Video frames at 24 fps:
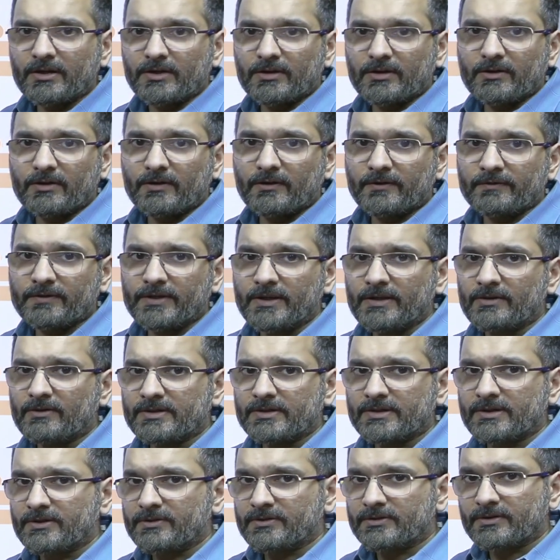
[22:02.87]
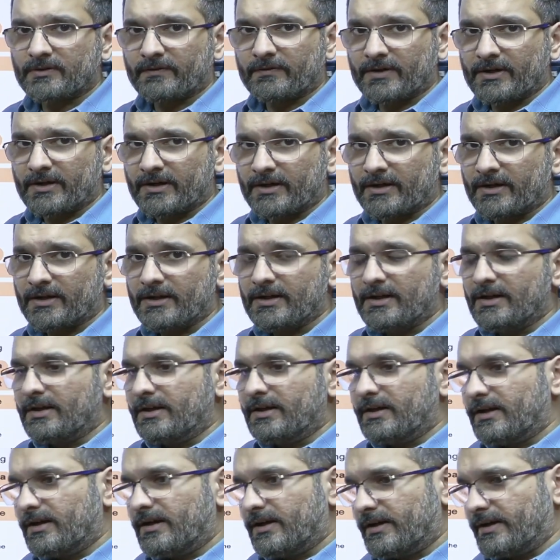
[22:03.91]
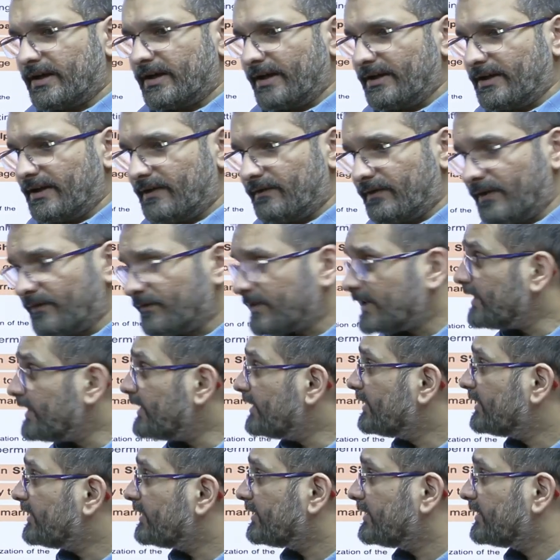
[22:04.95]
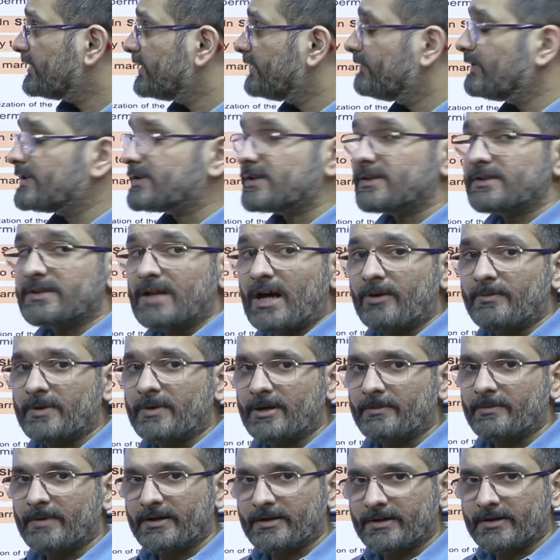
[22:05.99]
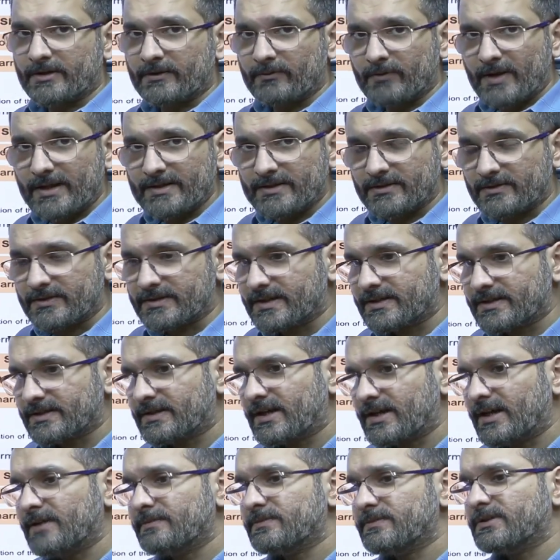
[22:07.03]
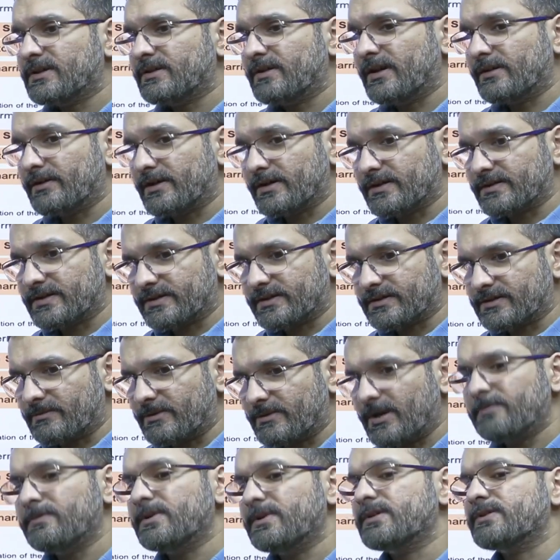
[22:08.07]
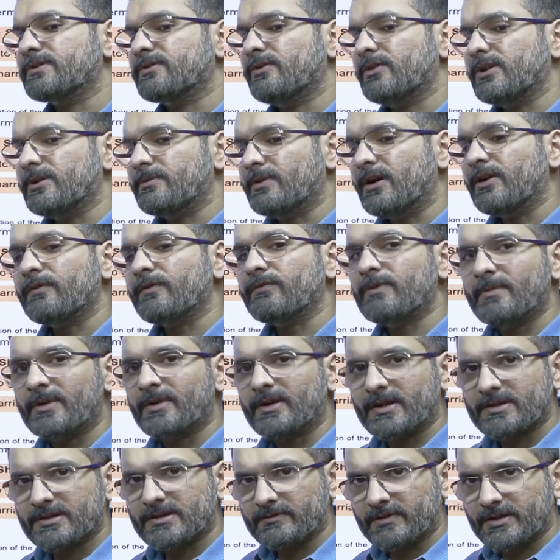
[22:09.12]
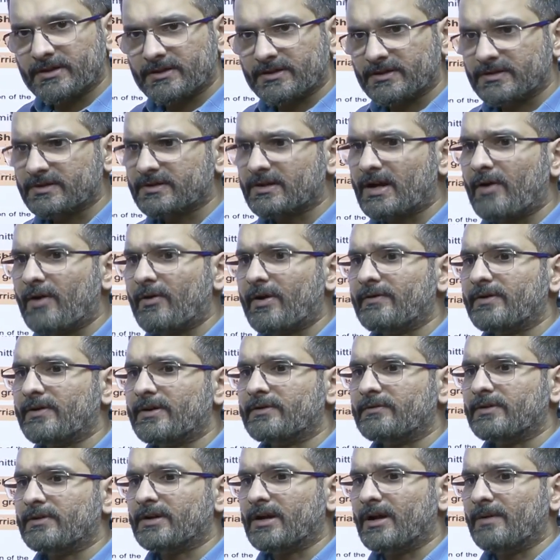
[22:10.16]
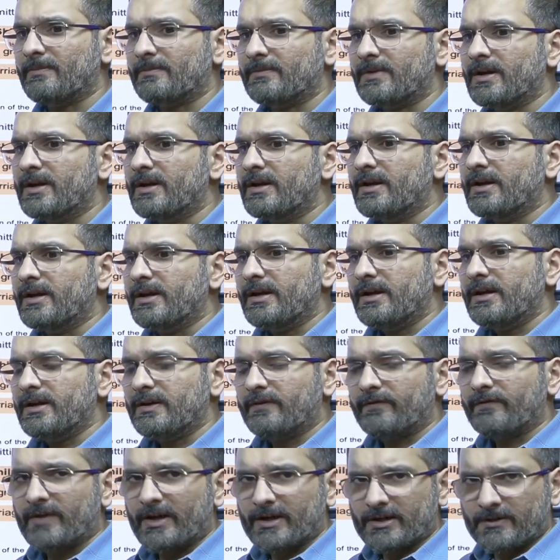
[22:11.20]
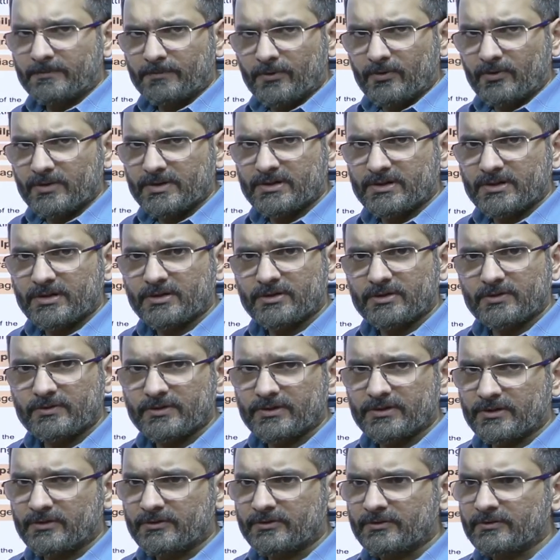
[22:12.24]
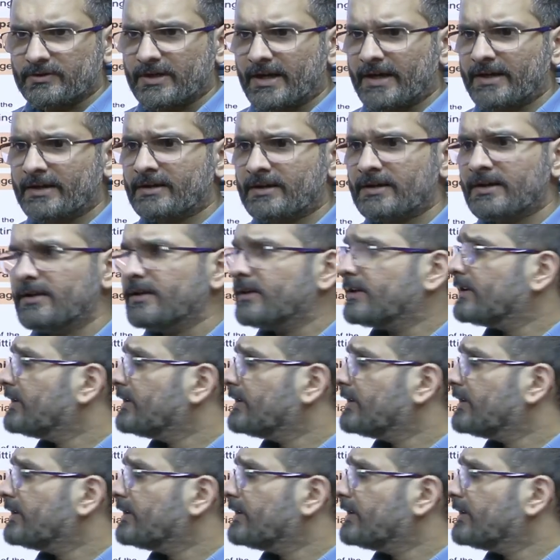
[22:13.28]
of the Constitution of India 1950, which has now been amended 106 times. The 106th Amendment is all about women reservations. However, it will come in effect post 2029.